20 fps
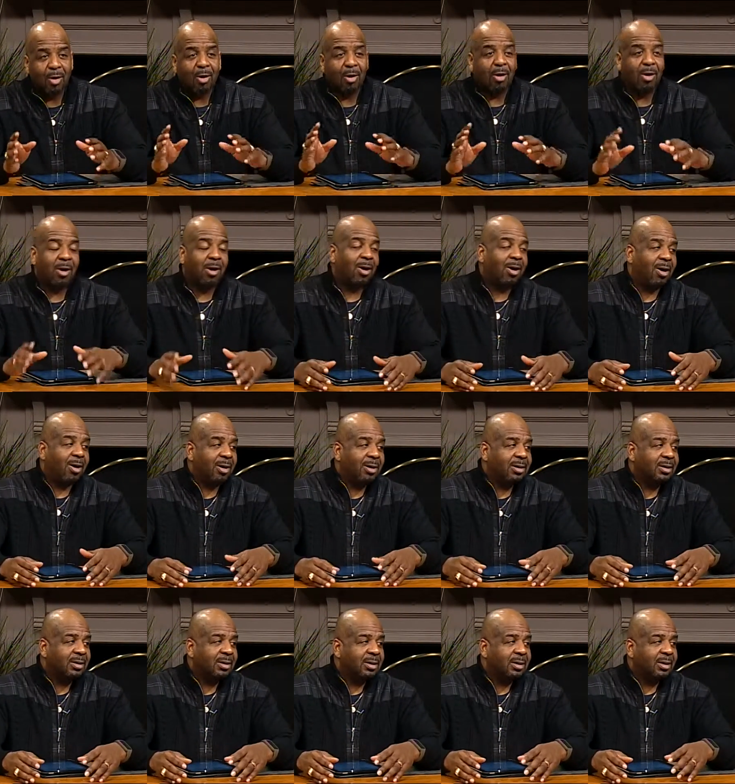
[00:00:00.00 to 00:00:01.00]
Or
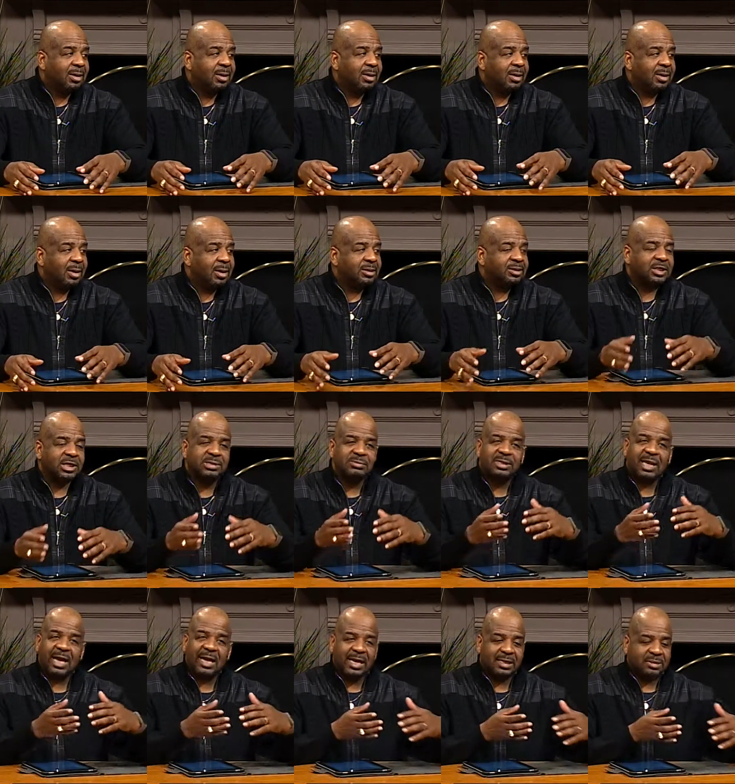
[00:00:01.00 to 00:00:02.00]
it seems
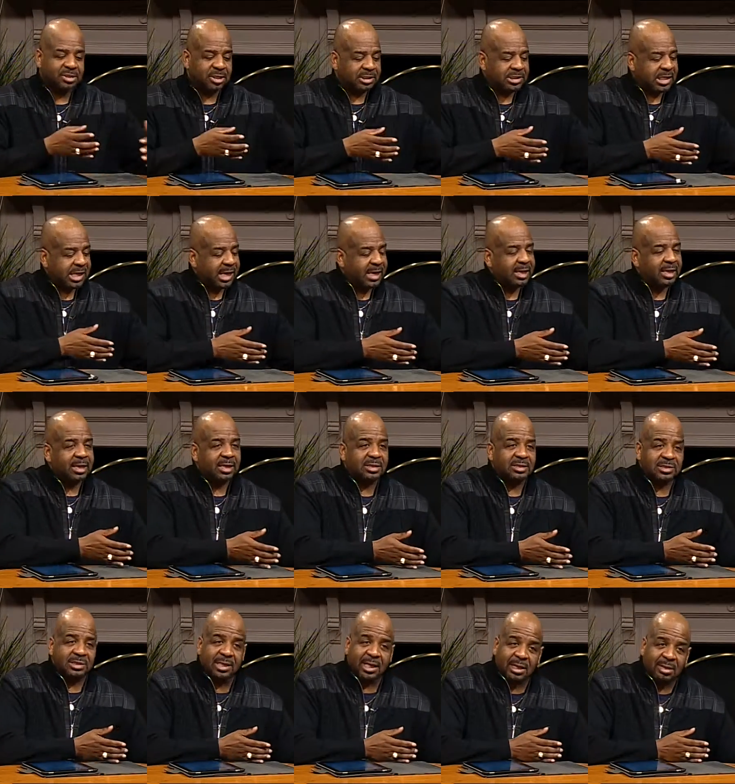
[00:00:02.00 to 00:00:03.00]
like I just can't get it
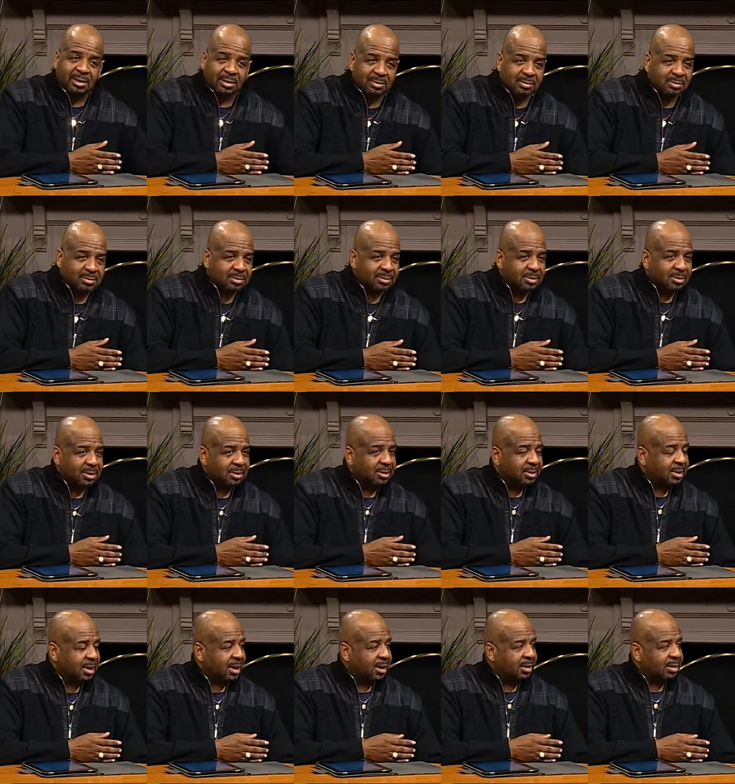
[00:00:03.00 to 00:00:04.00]
together. Yeah.
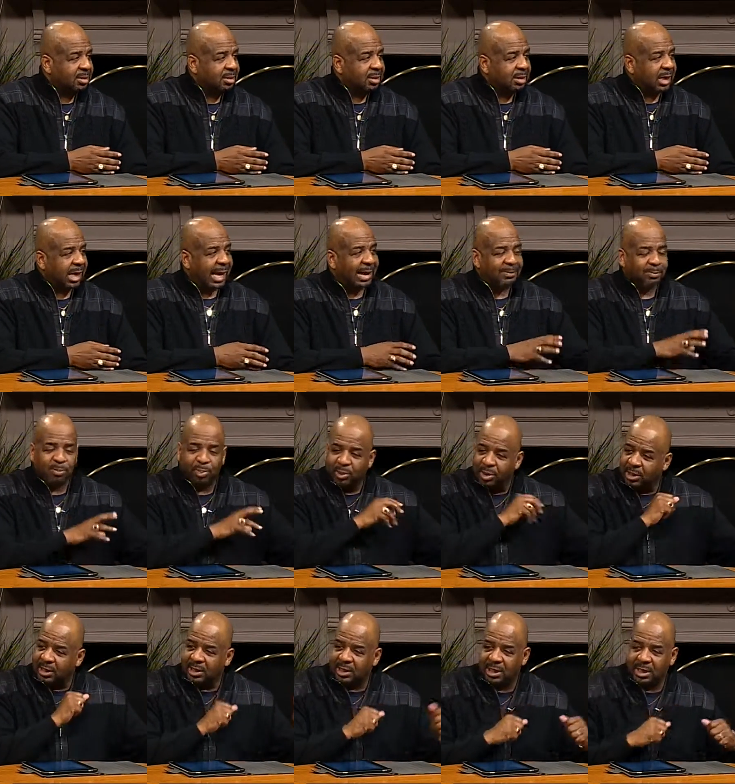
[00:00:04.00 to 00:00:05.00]
Okay. I'm
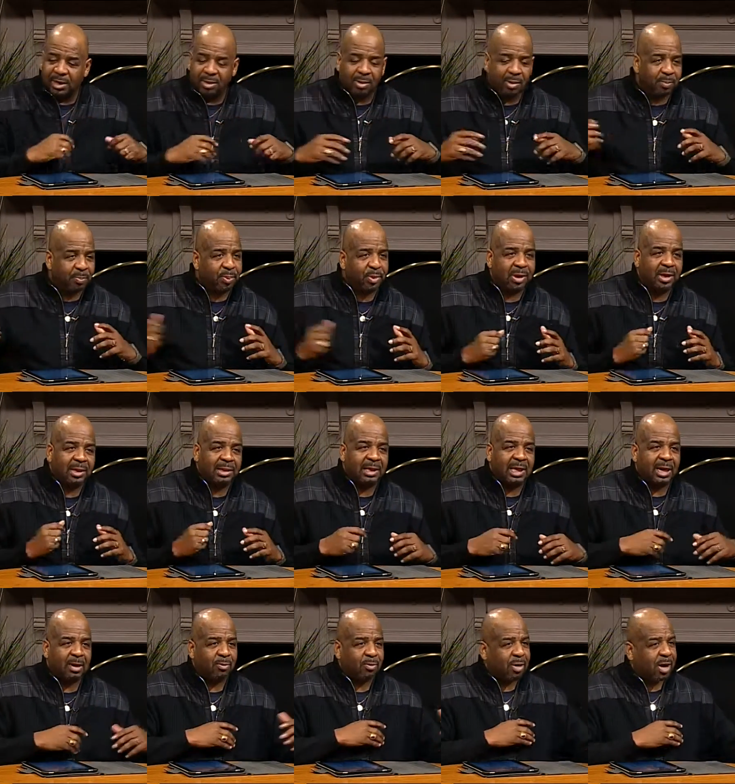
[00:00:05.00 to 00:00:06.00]
pulling here, I'm pulling
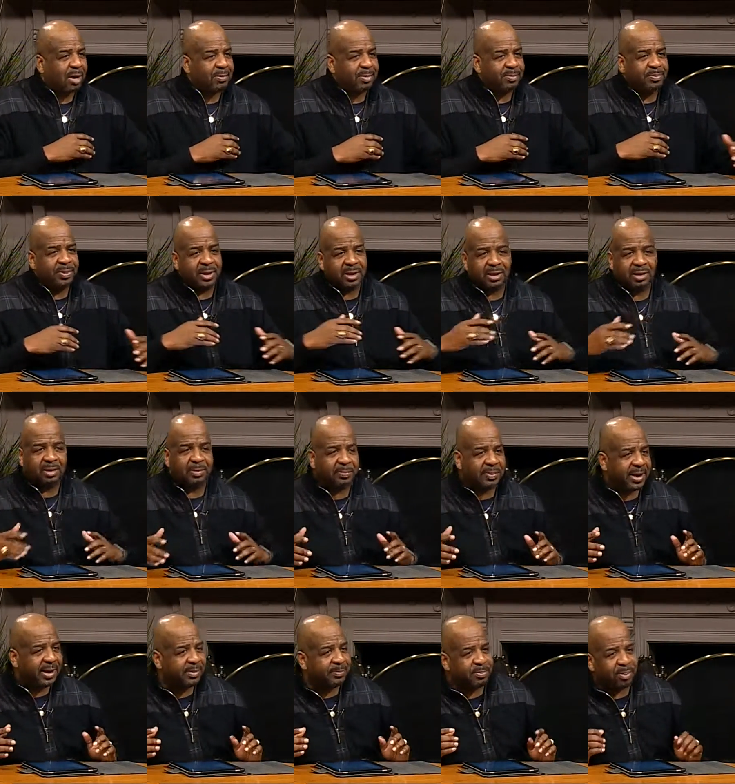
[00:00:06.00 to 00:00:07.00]
there, robbing Peter to
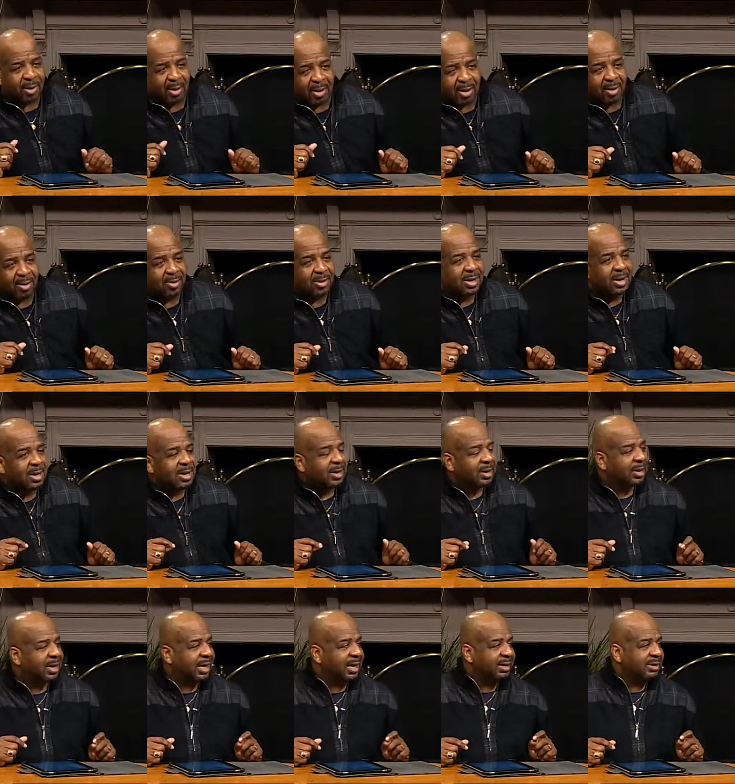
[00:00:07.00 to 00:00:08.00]
pay Paul.
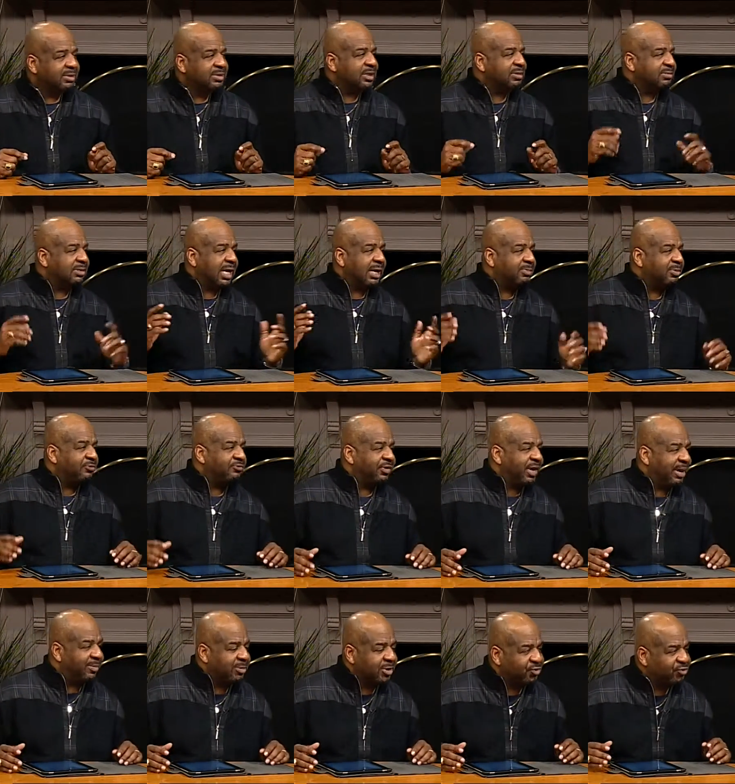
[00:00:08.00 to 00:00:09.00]
Okay, it seems like my
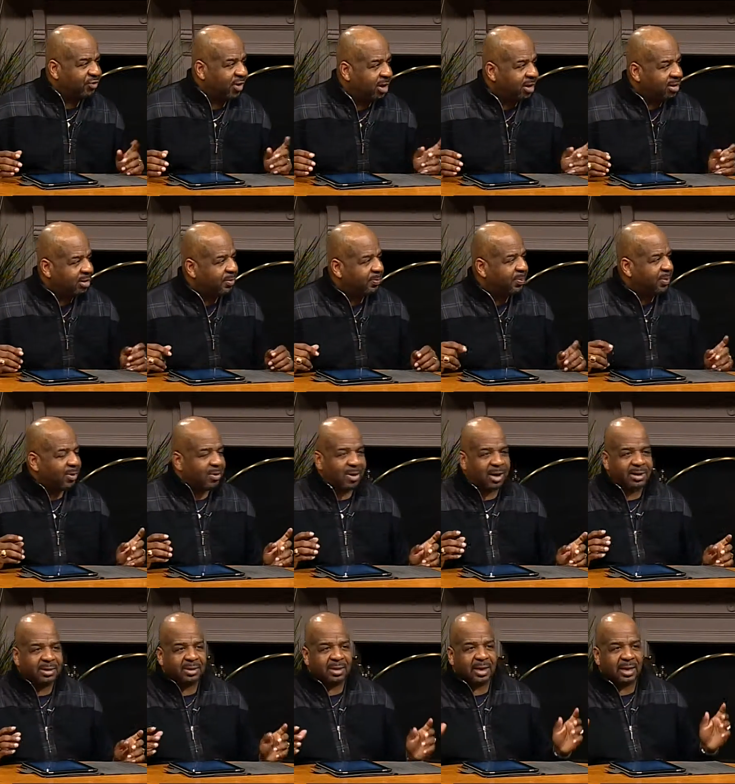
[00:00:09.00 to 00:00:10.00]
family's falling
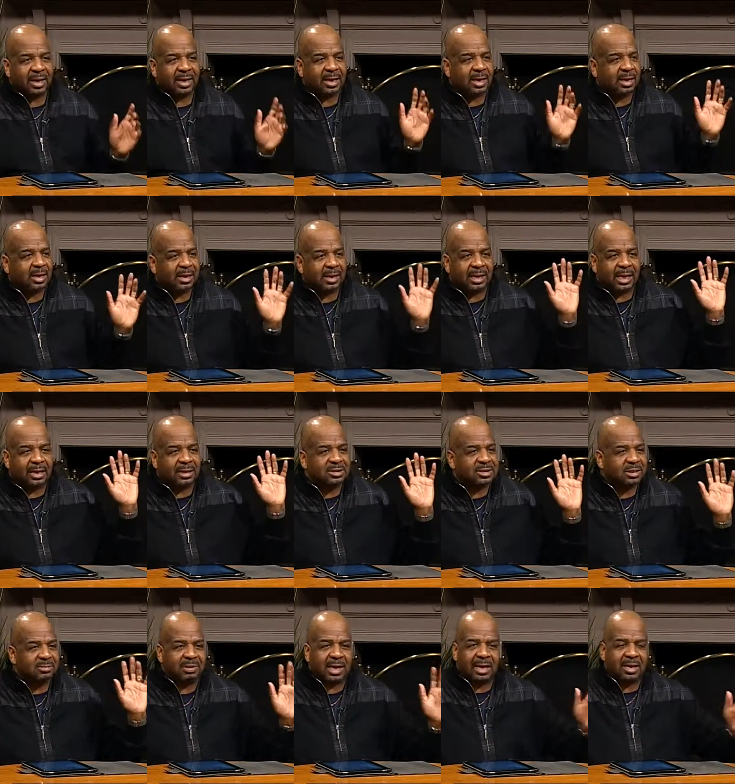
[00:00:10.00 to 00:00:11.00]
apart. Okay, okay it
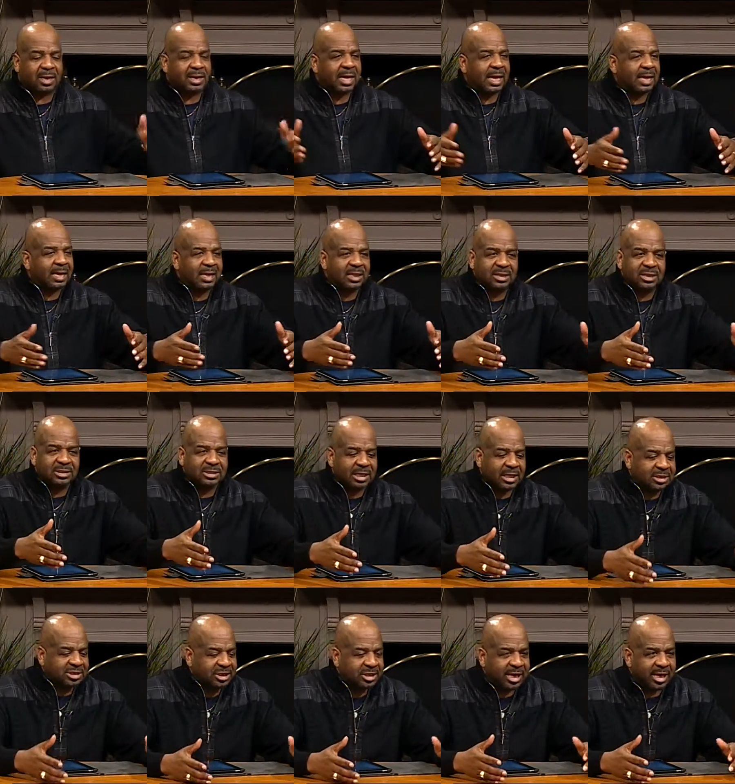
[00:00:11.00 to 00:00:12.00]
seems like I can't get this
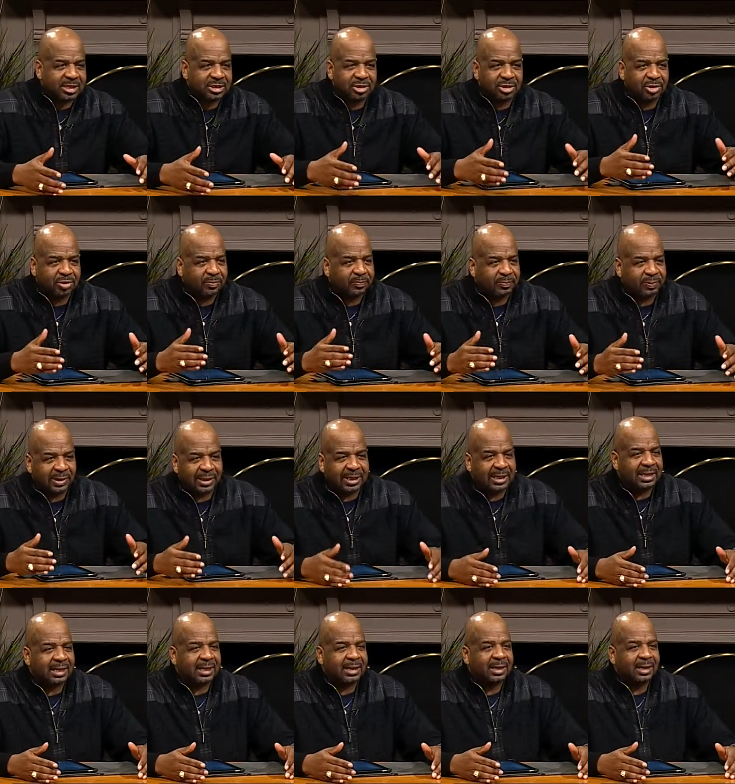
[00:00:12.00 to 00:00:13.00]
education
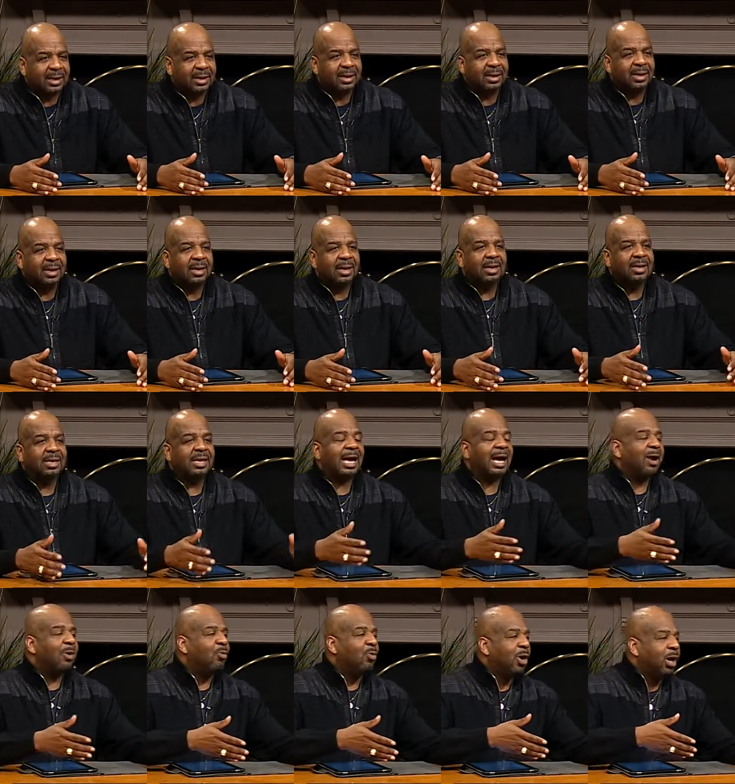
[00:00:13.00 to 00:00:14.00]
completed.
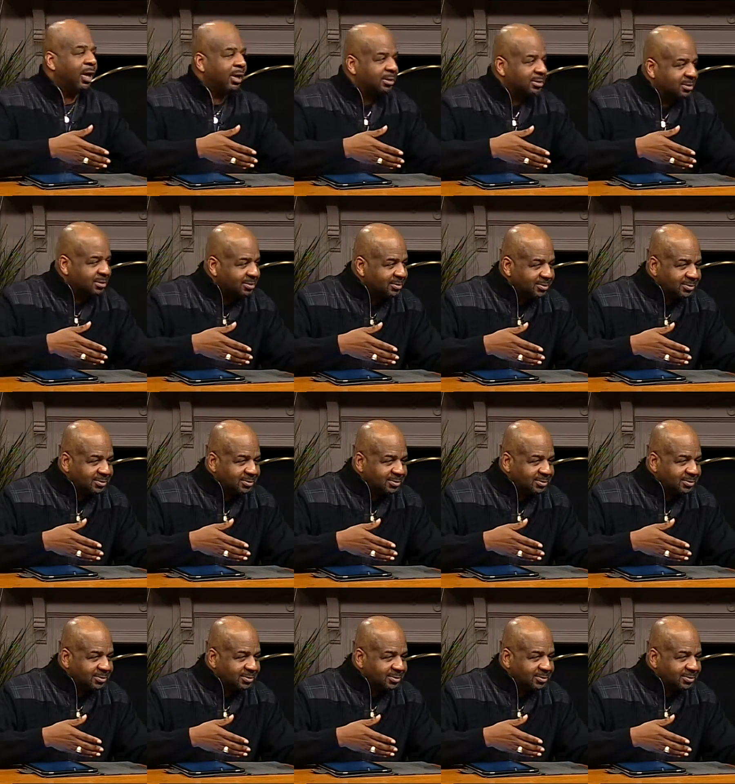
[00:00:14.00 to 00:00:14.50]
Now what?